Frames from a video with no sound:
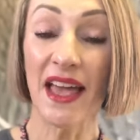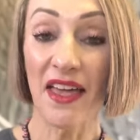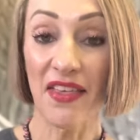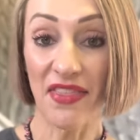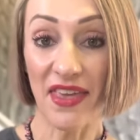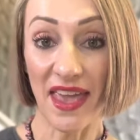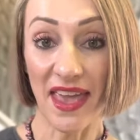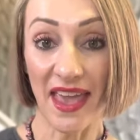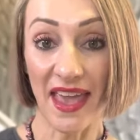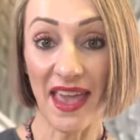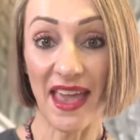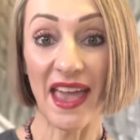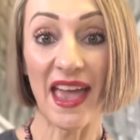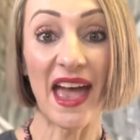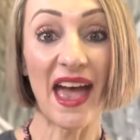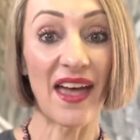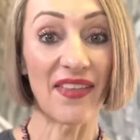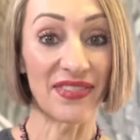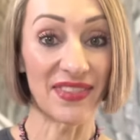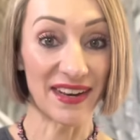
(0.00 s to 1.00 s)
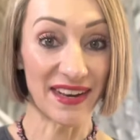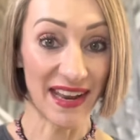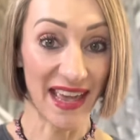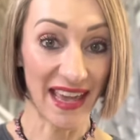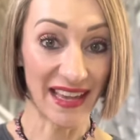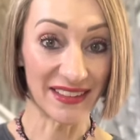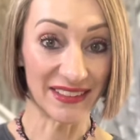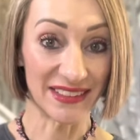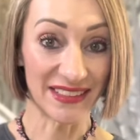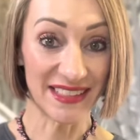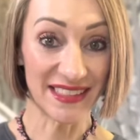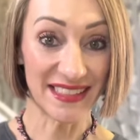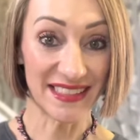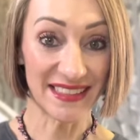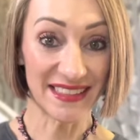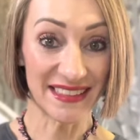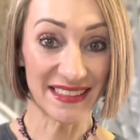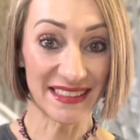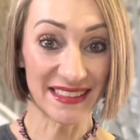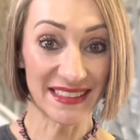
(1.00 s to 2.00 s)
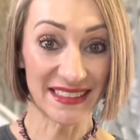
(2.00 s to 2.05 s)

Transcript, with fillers: the hair, and the nails.